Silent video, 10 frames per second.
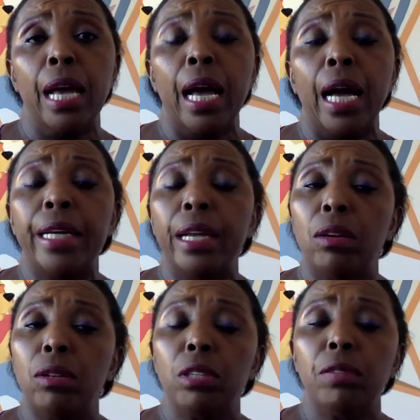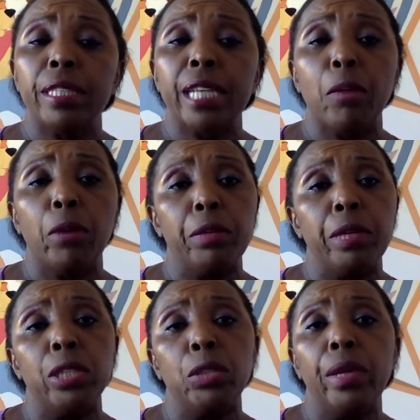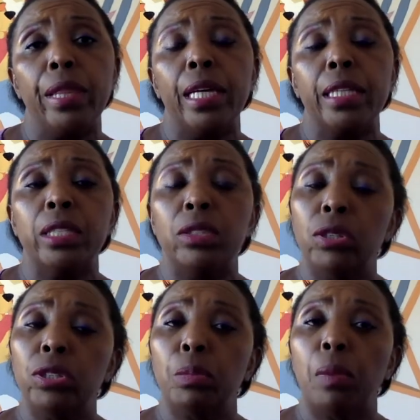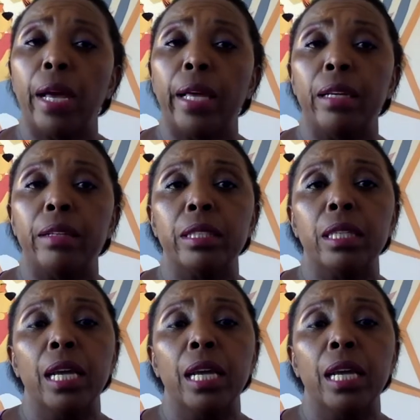And a lot of the time when we're doing that in autopilot,